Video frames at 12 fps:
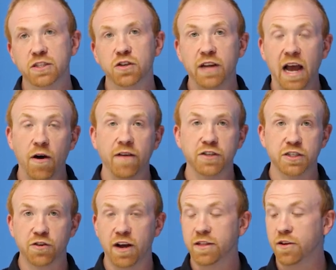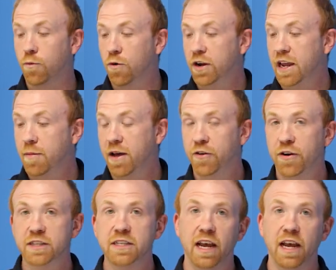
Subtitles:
so now I've just got their work email address